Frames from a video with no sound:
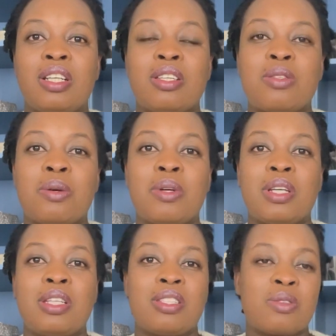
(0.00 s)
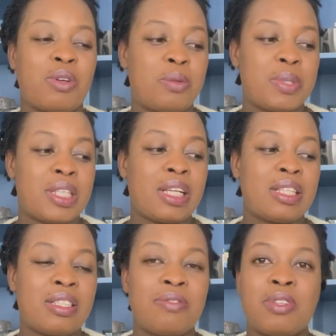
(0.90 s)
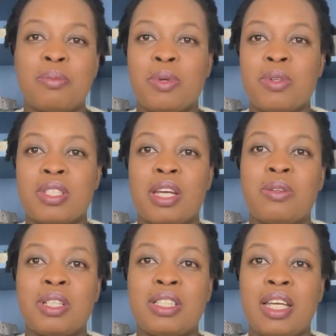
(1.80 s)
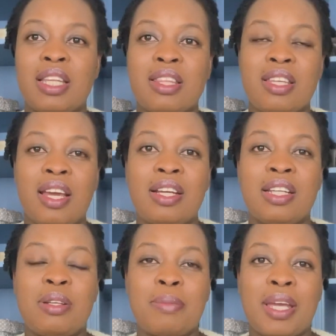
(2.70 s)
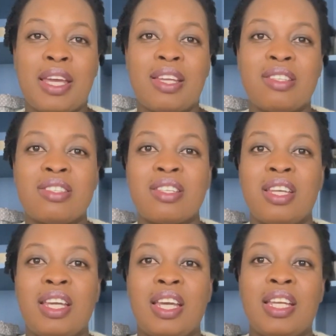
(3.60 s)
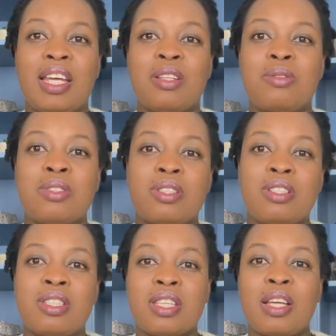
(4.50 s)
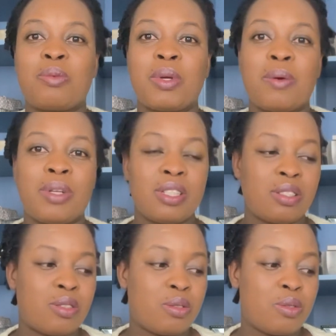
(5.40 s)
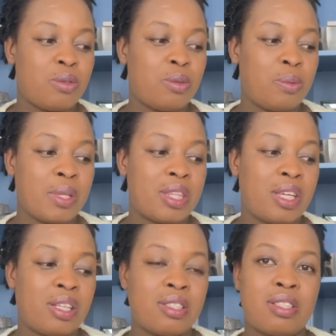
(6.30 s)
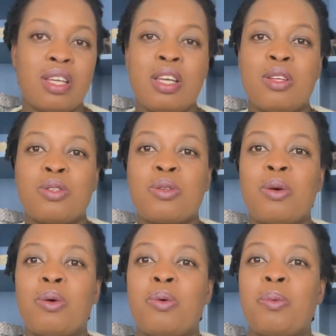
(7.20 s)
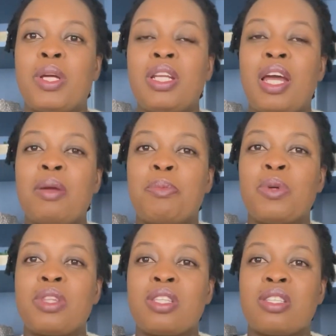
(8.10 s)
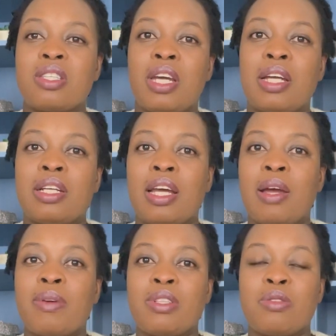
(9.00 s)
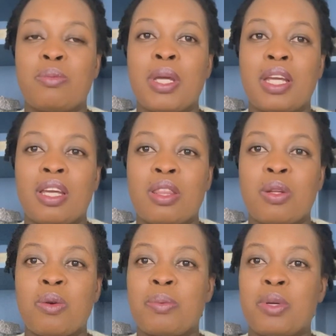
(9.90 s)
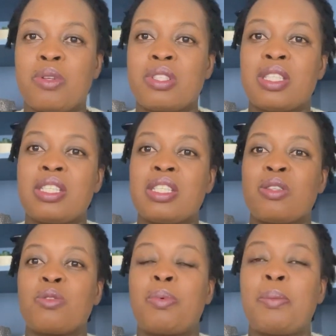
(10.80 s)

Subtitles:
So it's going to be slightly different because I already had the yarn in my hands and I had to decide what I wanted to do with it. So when I bought this yarn, I wanted to make a throw because this is a super